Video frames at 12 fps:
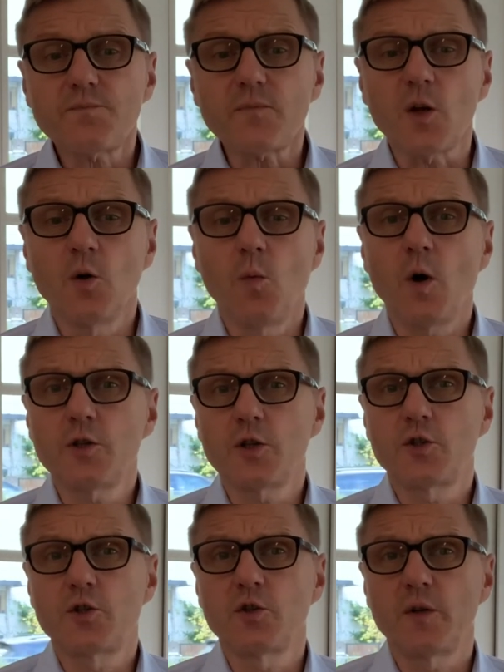who
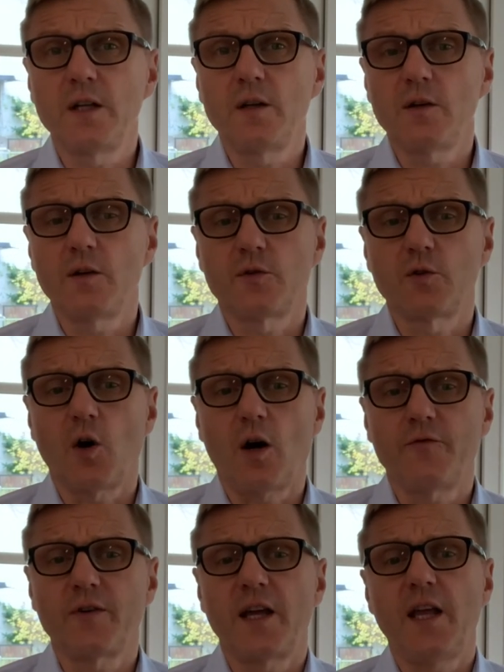wanted to
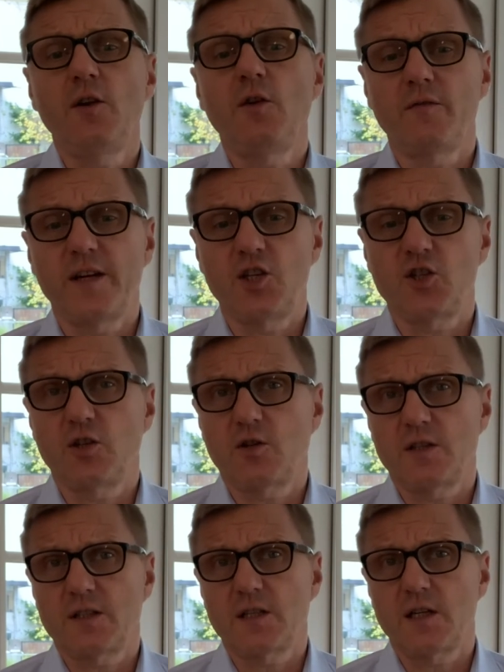offer innovation
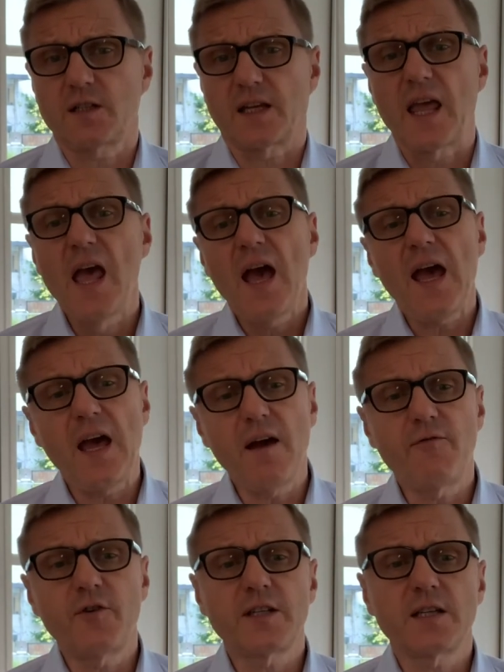consulting.
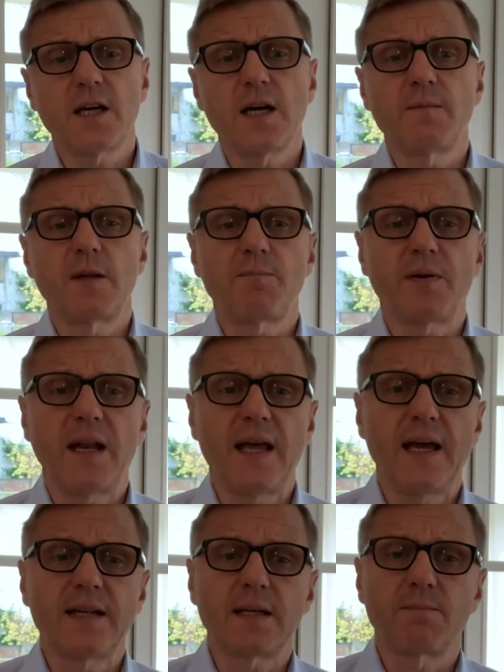Every time he
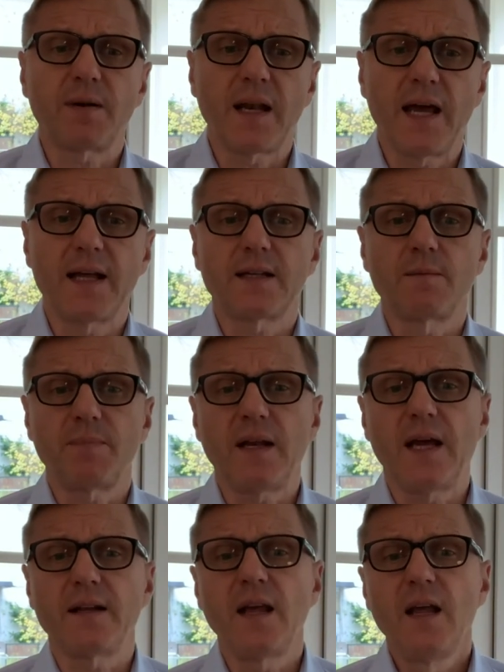planned and planned and
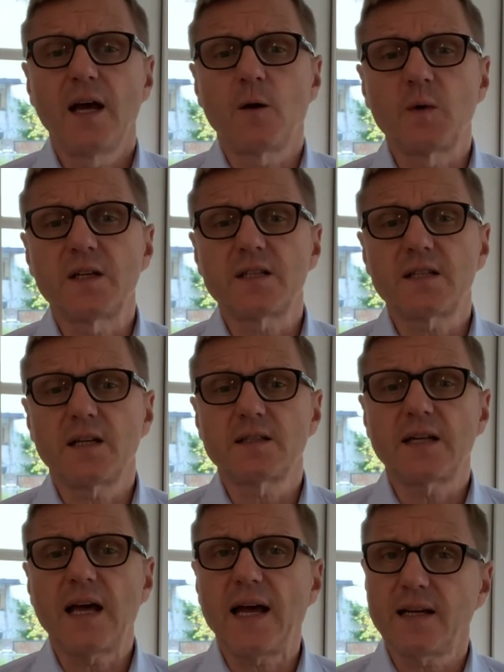planned, and when he
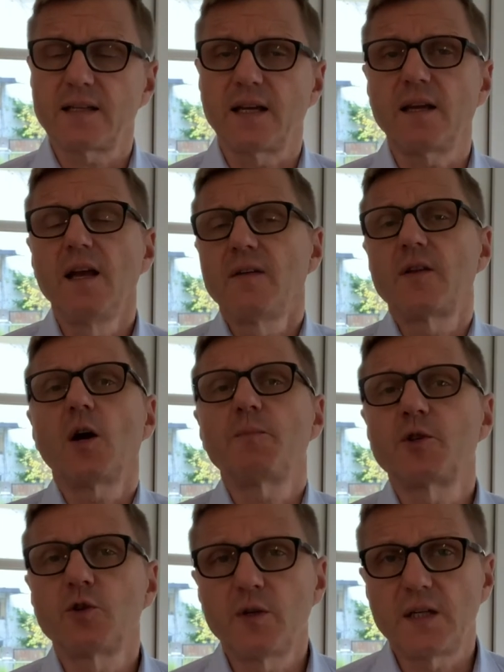started acting, the
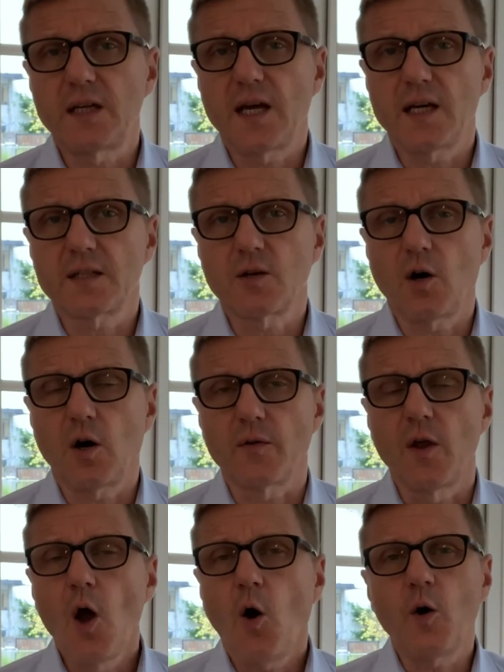opportunity had gone.
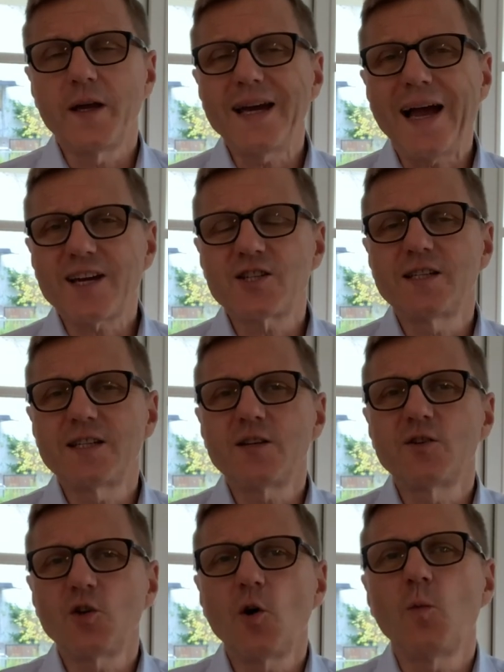Or he actually
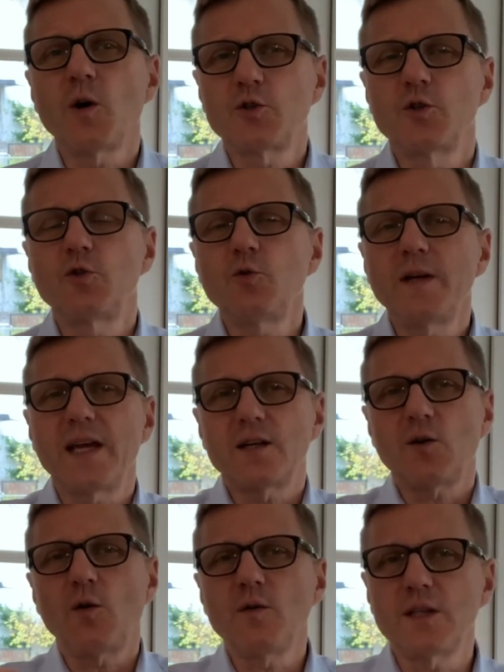didn't know what to do. He had
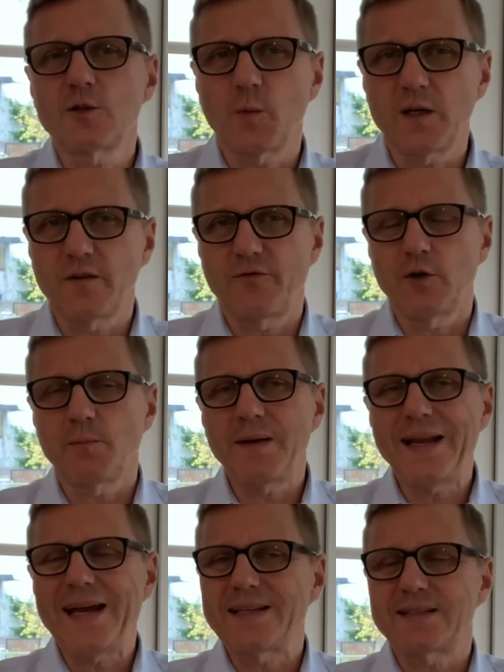all these wonderful
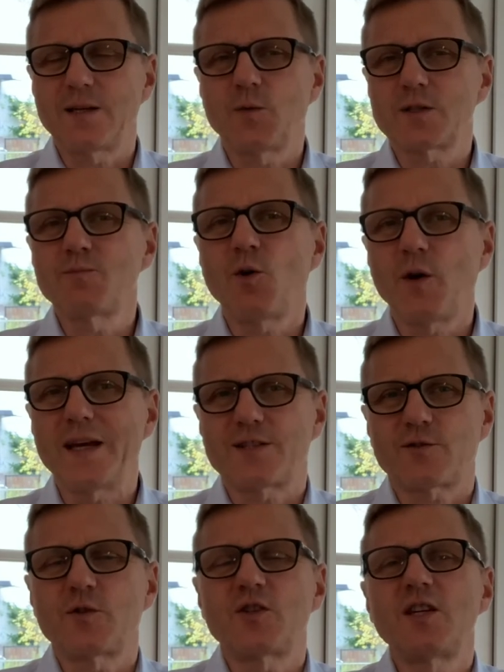plans. He was more a
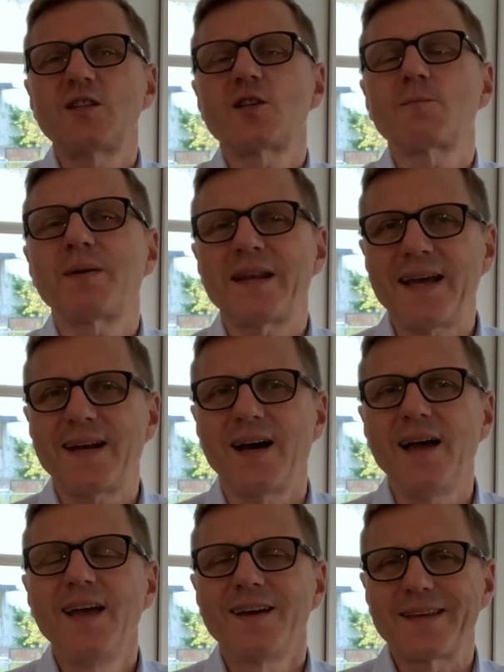strategic
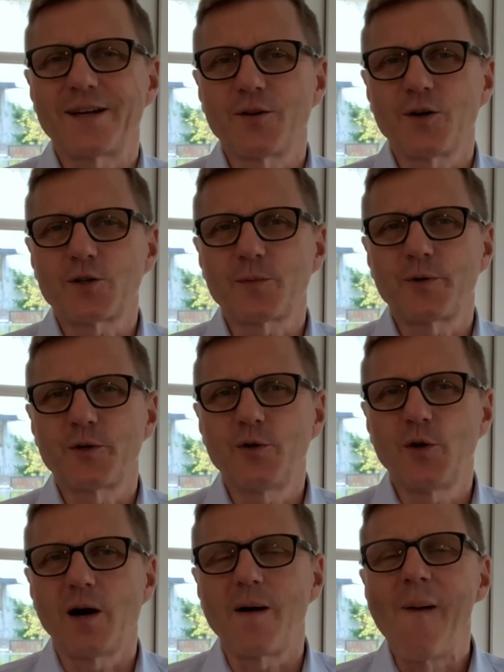planner than an
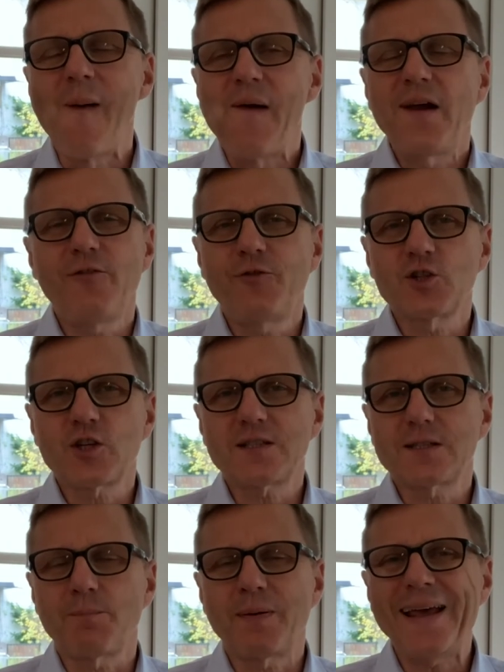entrepreneur. If you're
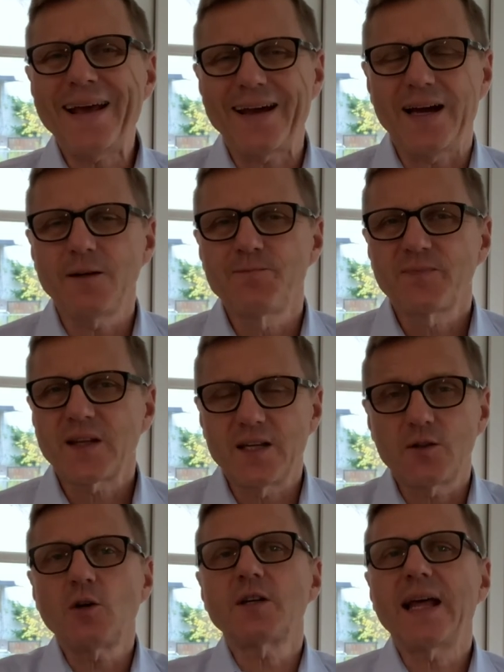just a planner
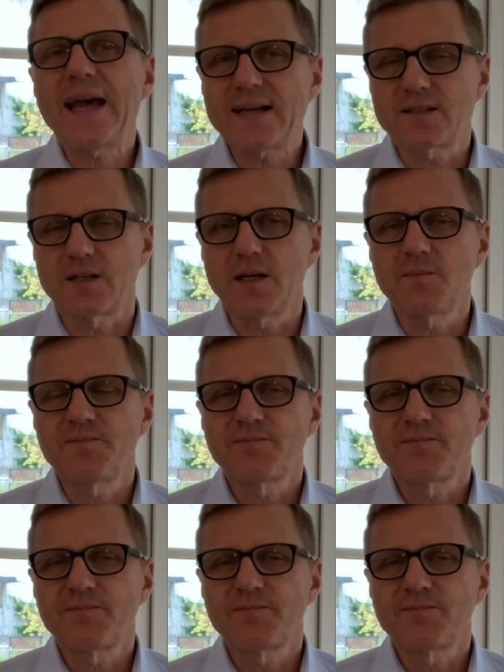and not an actor,